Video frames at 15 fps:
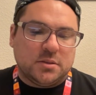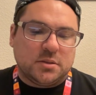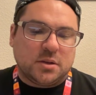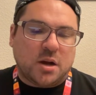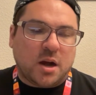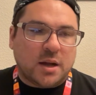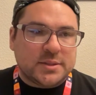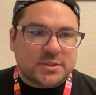
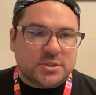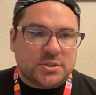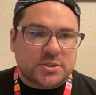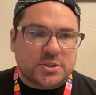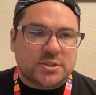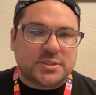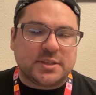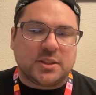
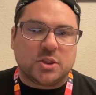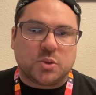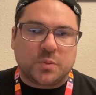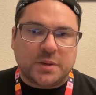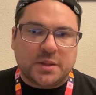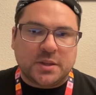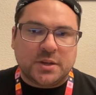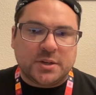concerts and
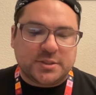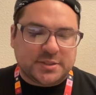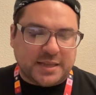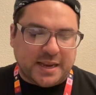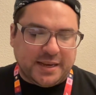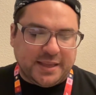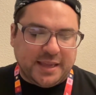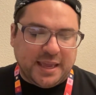thrillers,
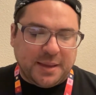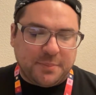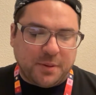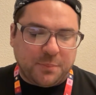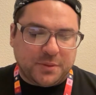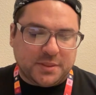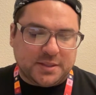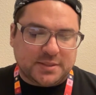and he came
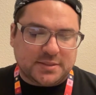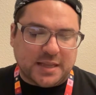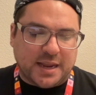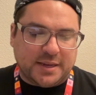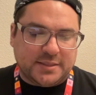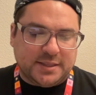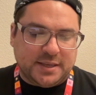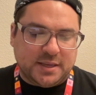up with this
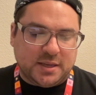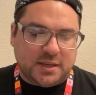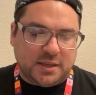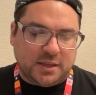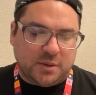idea.